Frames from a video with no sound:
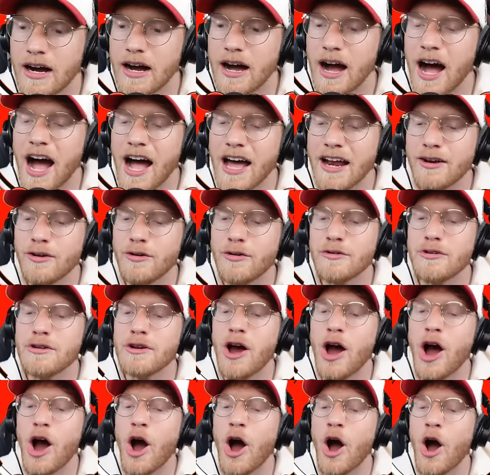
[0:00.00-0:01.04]
I don't
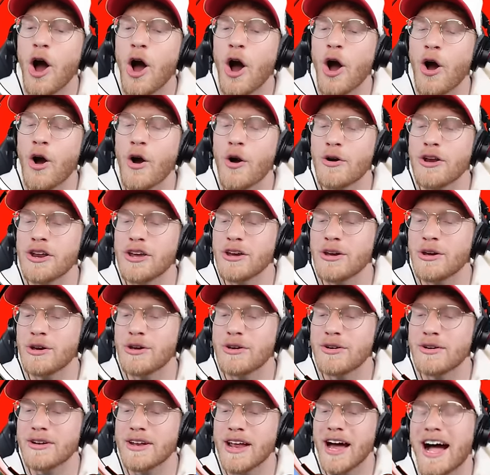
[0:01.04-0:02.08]
know,
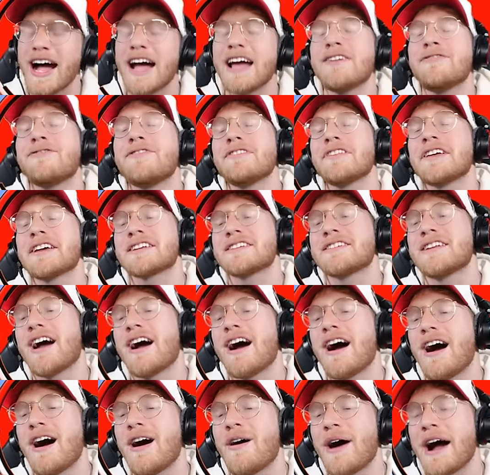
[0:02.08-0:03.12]
dude. I feel like
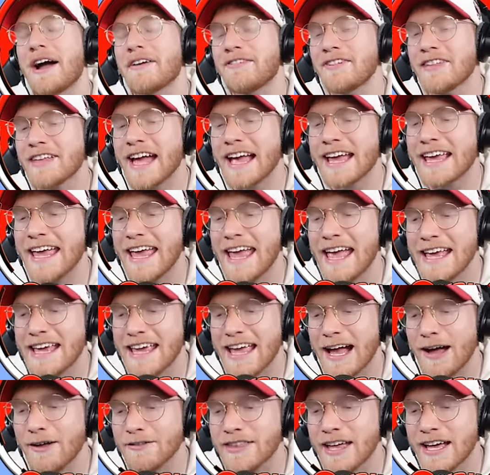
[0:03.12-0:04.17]
no. I feel like I can't
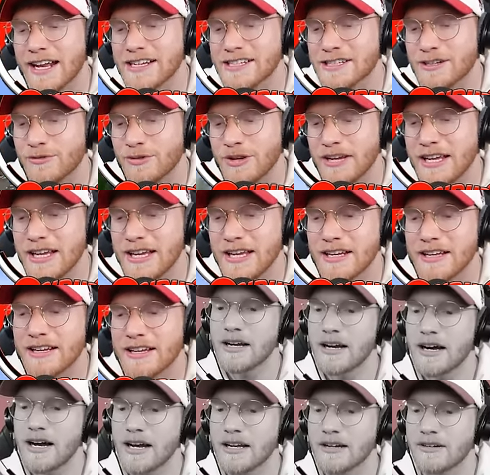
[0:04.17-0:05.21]
count that as green.
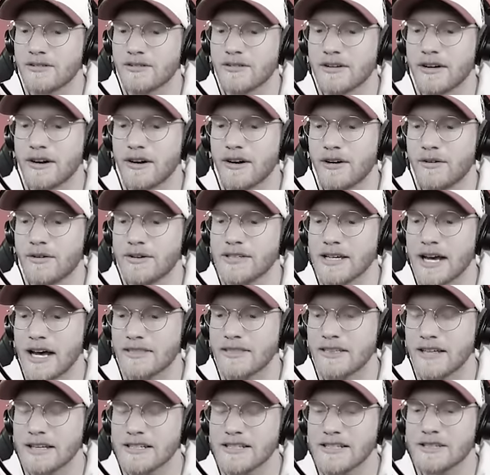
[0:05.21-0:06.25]
I don't know. It's, I
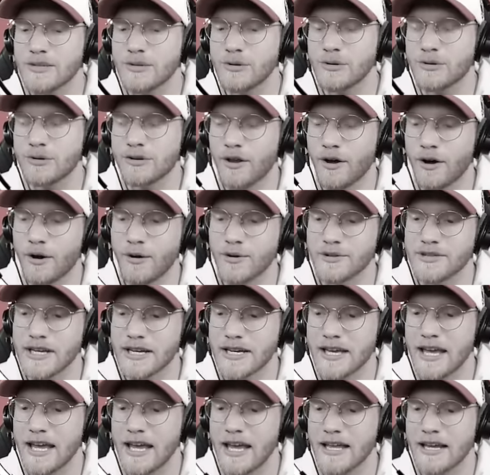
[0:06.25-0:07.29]
think it's too close. I
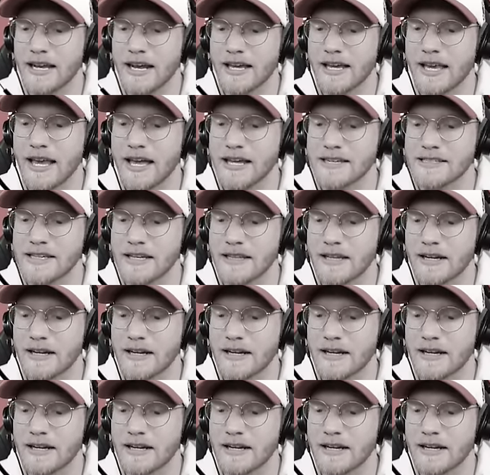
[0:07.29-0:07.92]
can't, I can't say